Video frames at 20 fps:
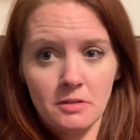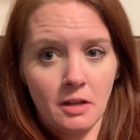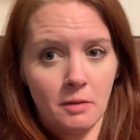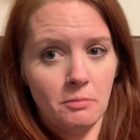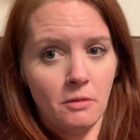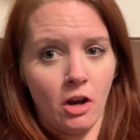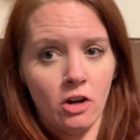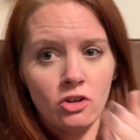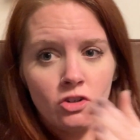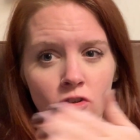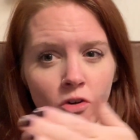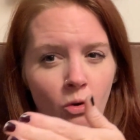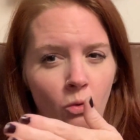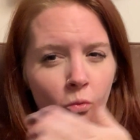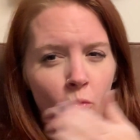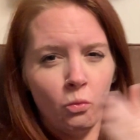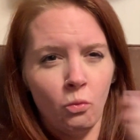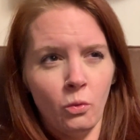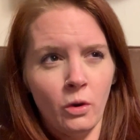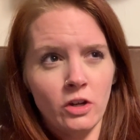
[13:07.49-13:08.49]
I'm not sure
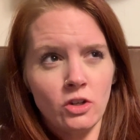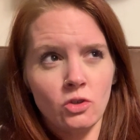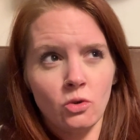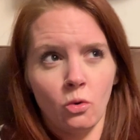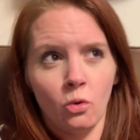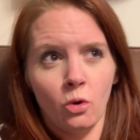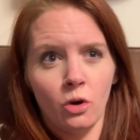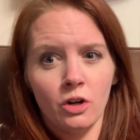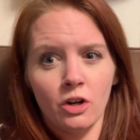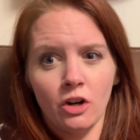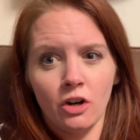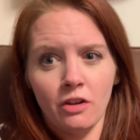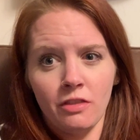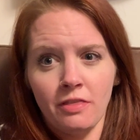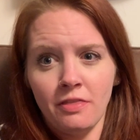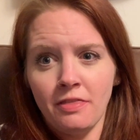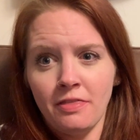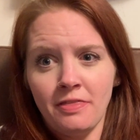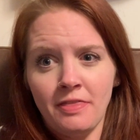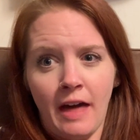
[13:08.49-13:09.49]
which
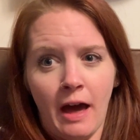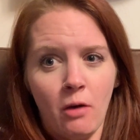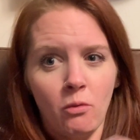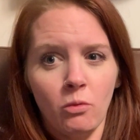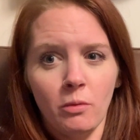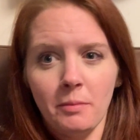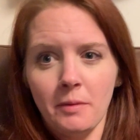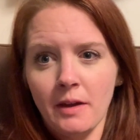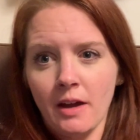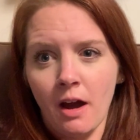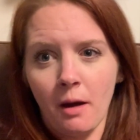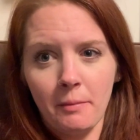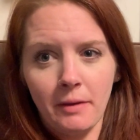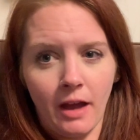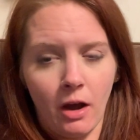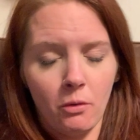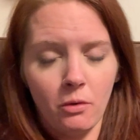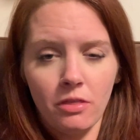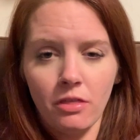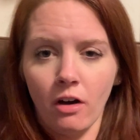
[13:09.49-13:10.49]
order that will be coming
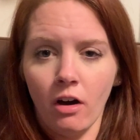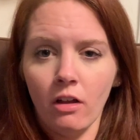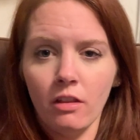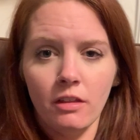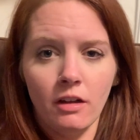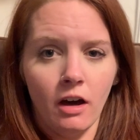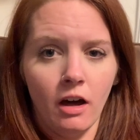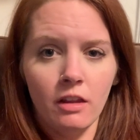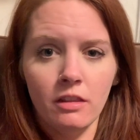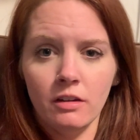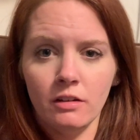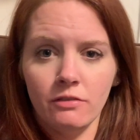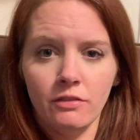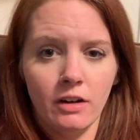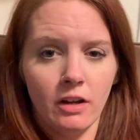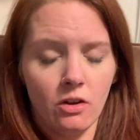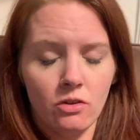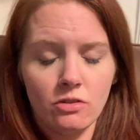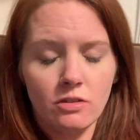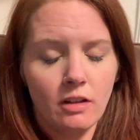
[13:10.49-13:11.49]
out with all the other
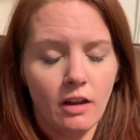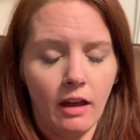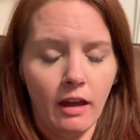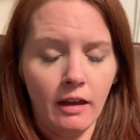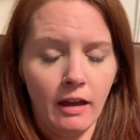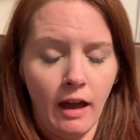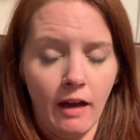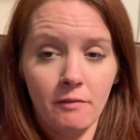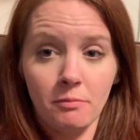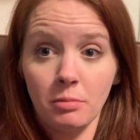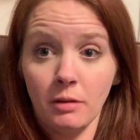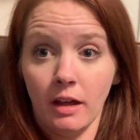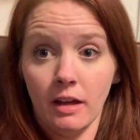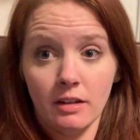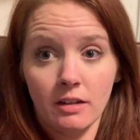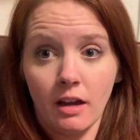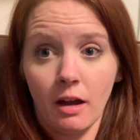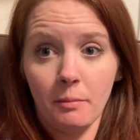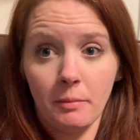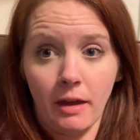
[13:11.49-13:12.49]
videos I have
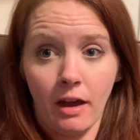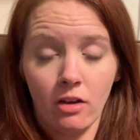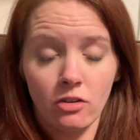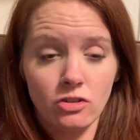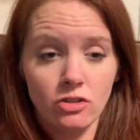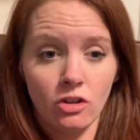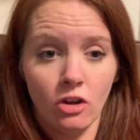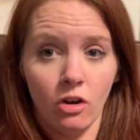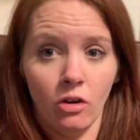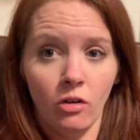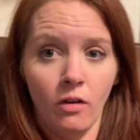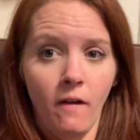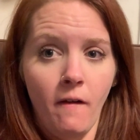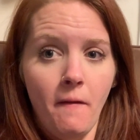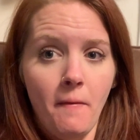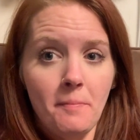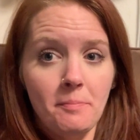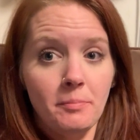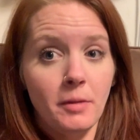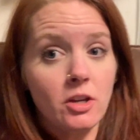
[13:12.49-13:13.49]
planned coming out. So
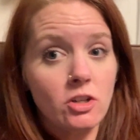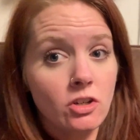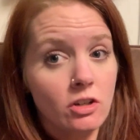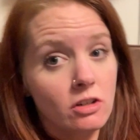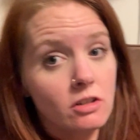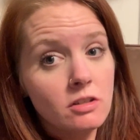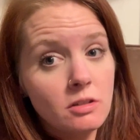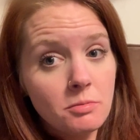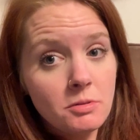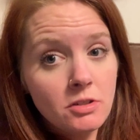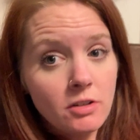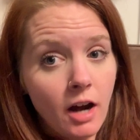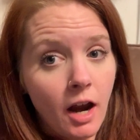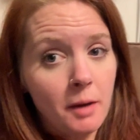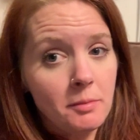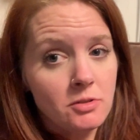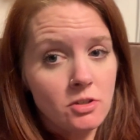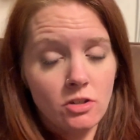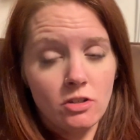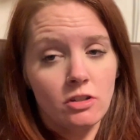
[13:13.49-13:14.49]
make sure you
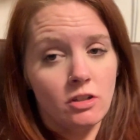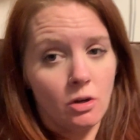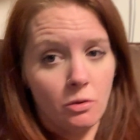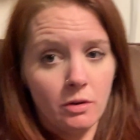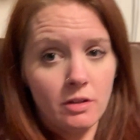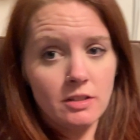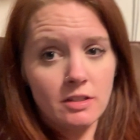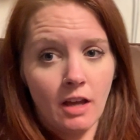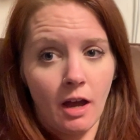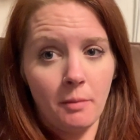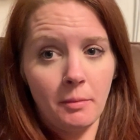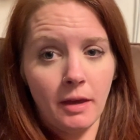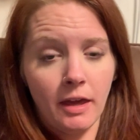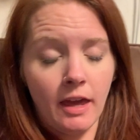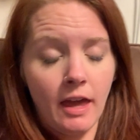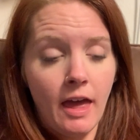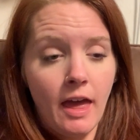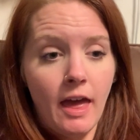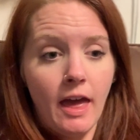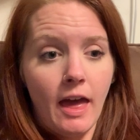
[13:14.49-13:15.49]
subscribe so you know when it's
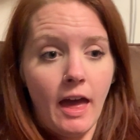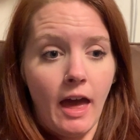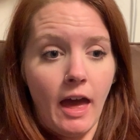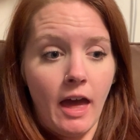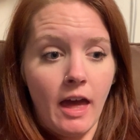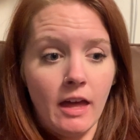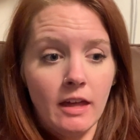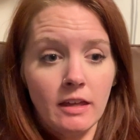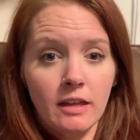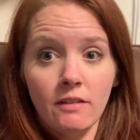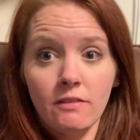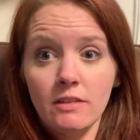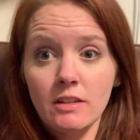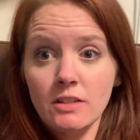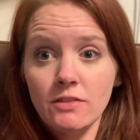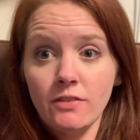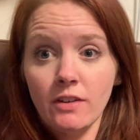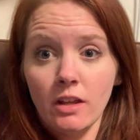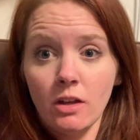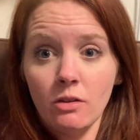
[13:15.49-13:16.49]
coming. And give
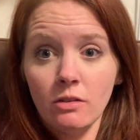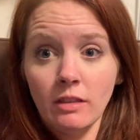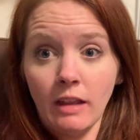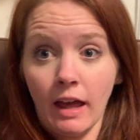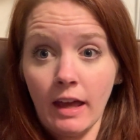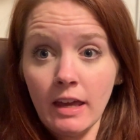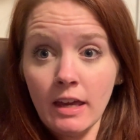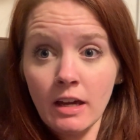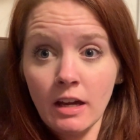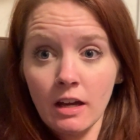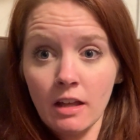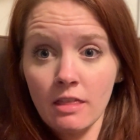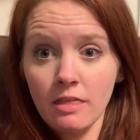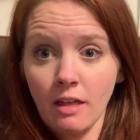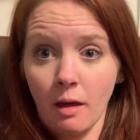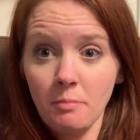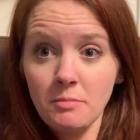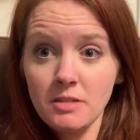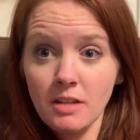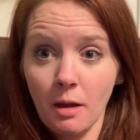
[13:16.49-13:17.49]
this video a
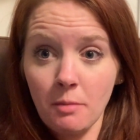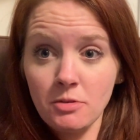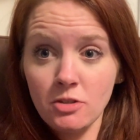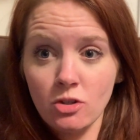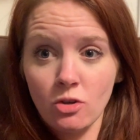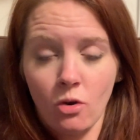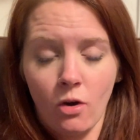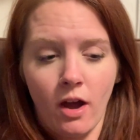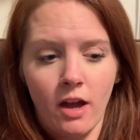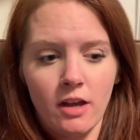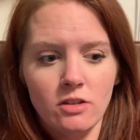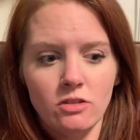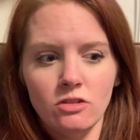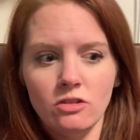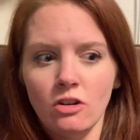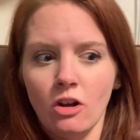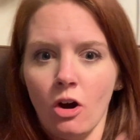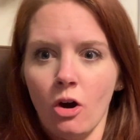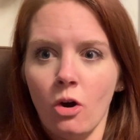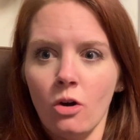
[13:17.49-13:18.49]
thumbs up so I
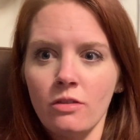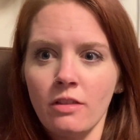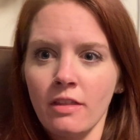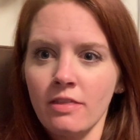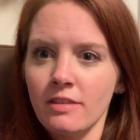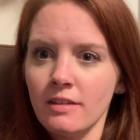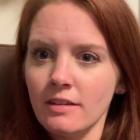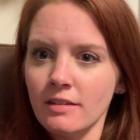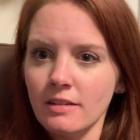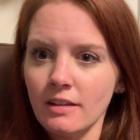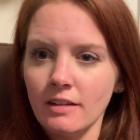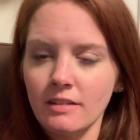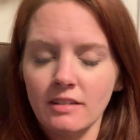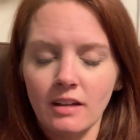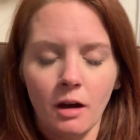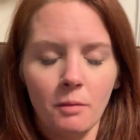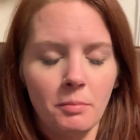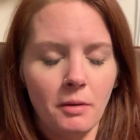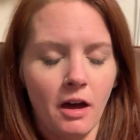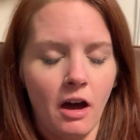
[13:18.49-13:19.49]
know that these things
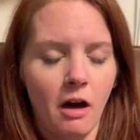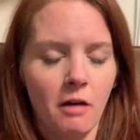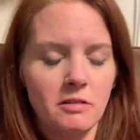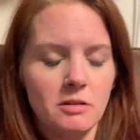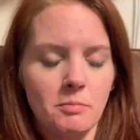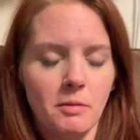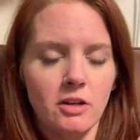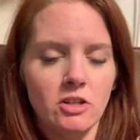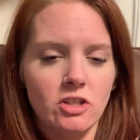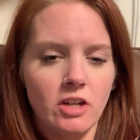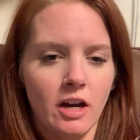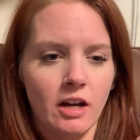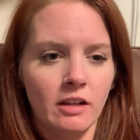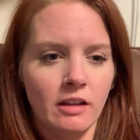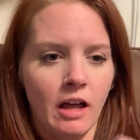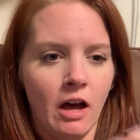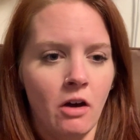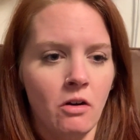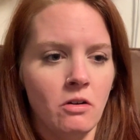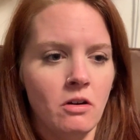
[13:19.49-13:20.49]
help. It helps my channel
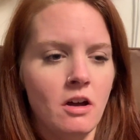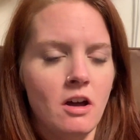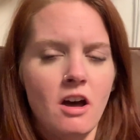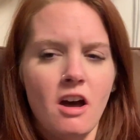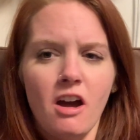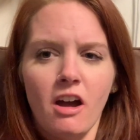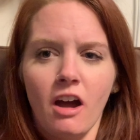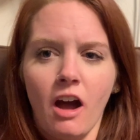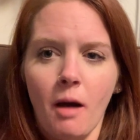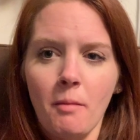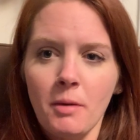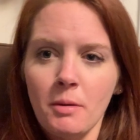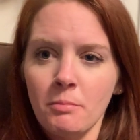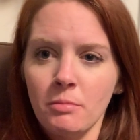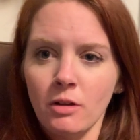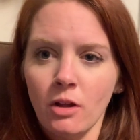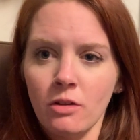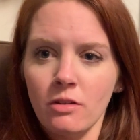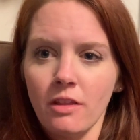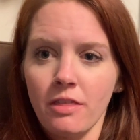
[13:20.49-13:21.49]
out. Comment
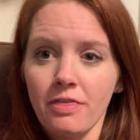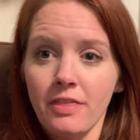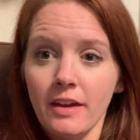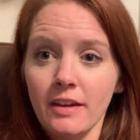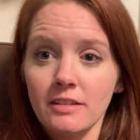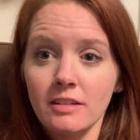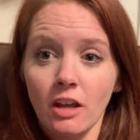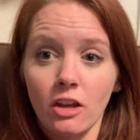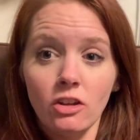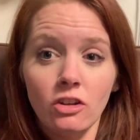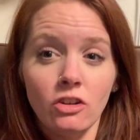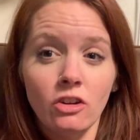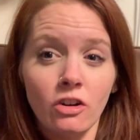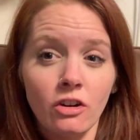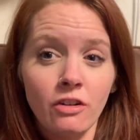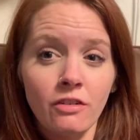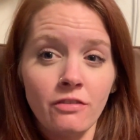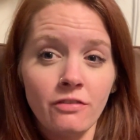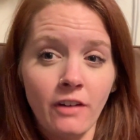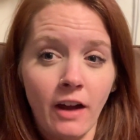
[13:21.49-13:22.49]
below the things that
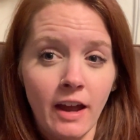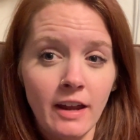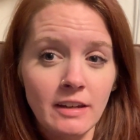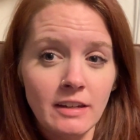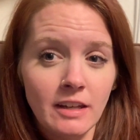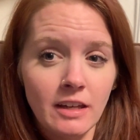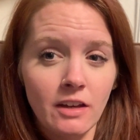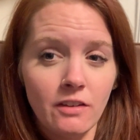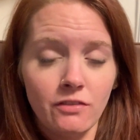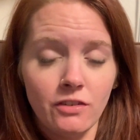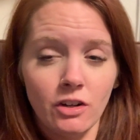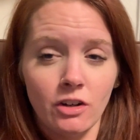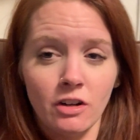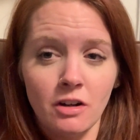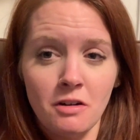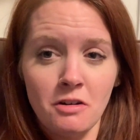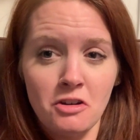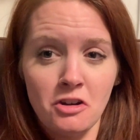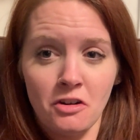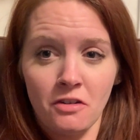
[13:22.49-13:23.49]
you're finding if you're
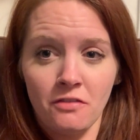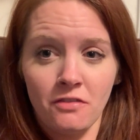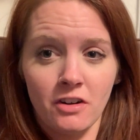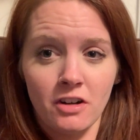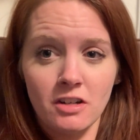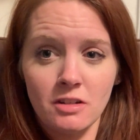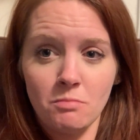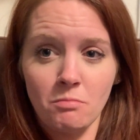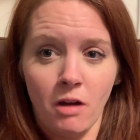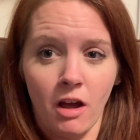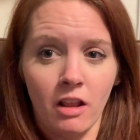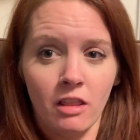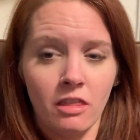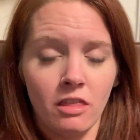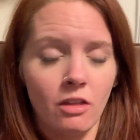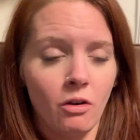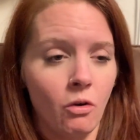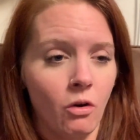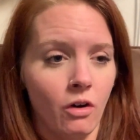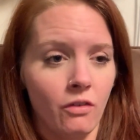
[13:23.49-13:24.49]
in your first
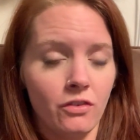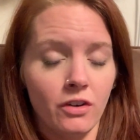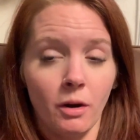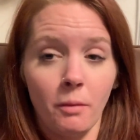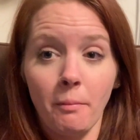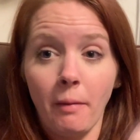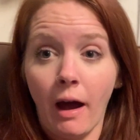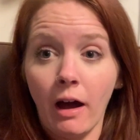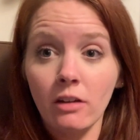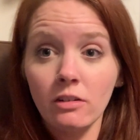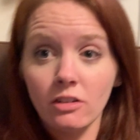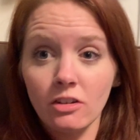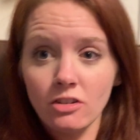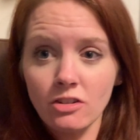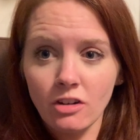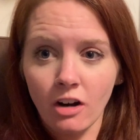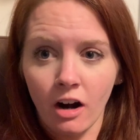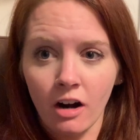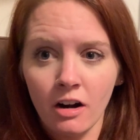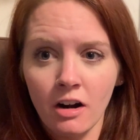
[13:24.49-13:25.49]
month or if you're about to
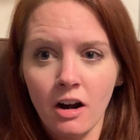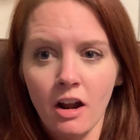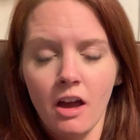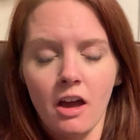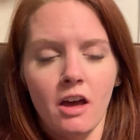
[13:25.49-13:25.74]
start.